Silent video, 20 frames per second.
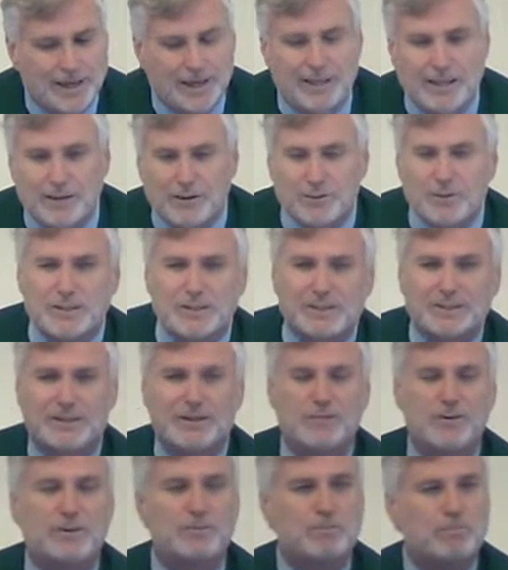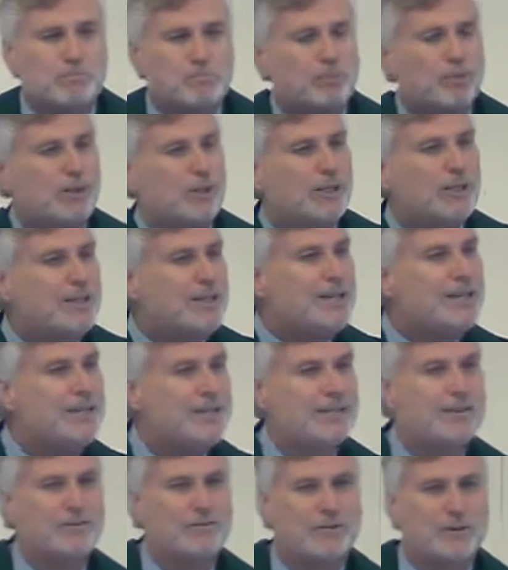Here was someone
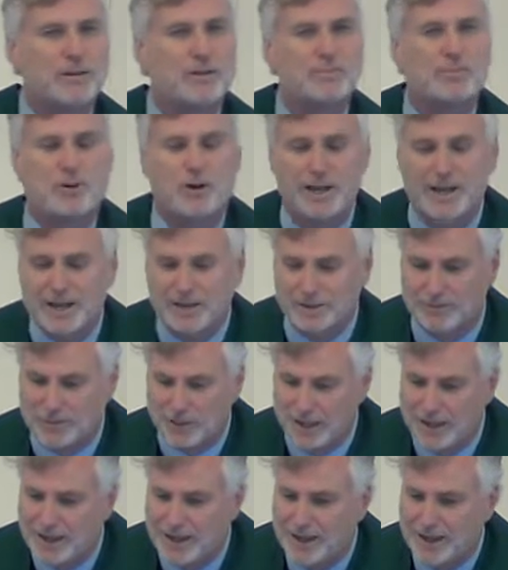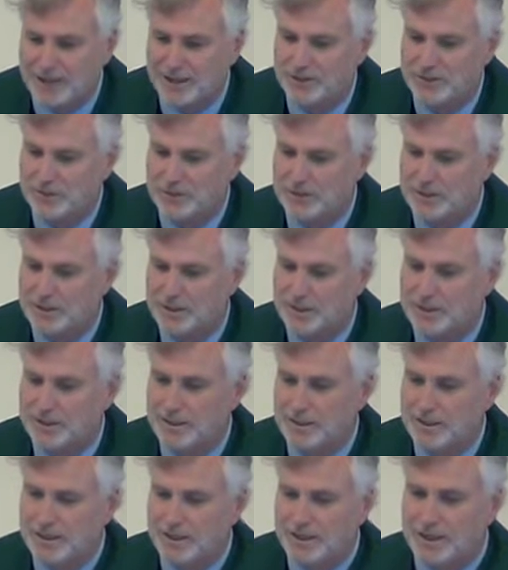pleading for the bread of life,
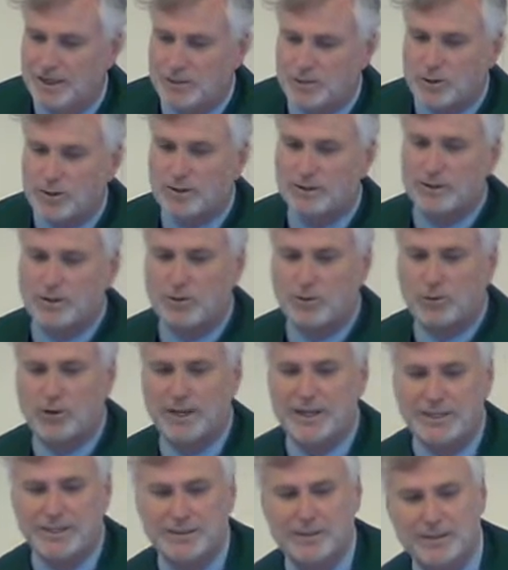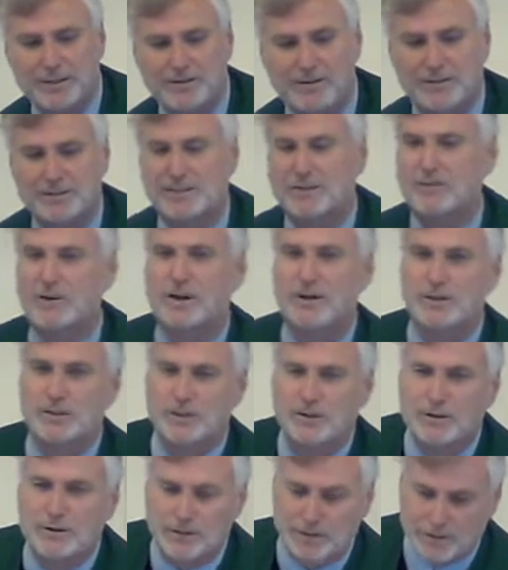and one of the great leaders of our
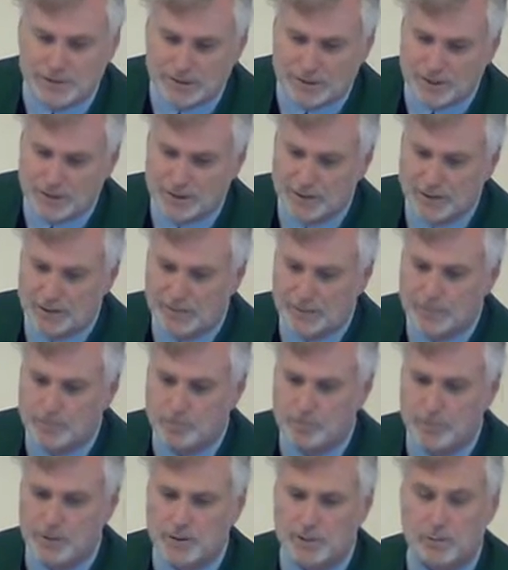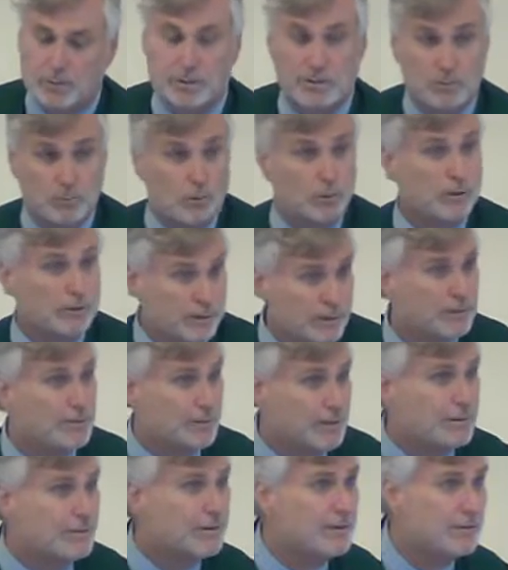church was more
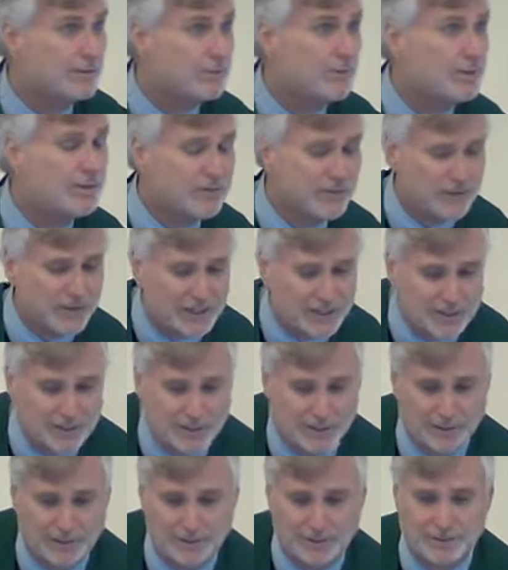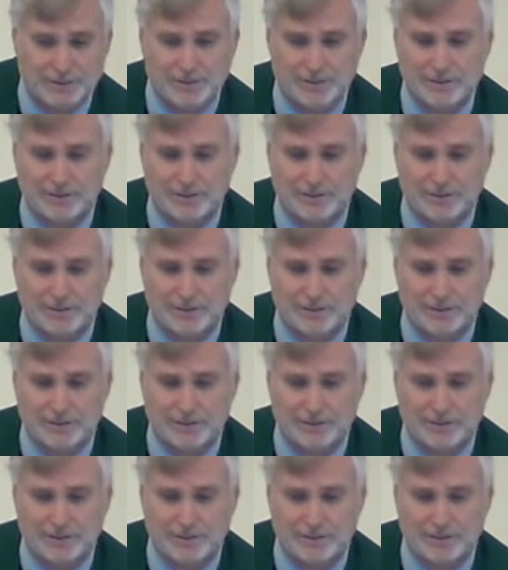concerned with offending.